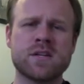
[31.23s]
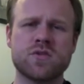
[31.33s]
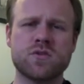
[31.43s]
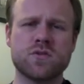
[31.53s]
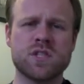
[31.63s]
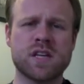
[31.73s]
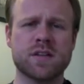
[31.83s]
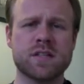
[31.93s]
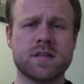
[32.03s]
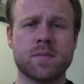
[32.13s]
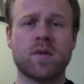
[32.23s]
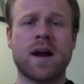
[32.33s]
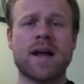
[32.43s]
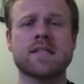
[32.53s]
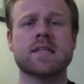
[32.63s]
to settle this
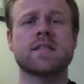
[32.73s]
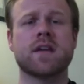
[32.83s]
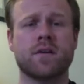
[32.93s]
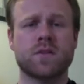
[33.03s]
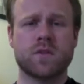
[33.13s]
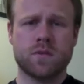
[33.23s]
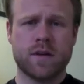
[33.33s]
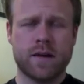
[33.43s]
Nebraska territory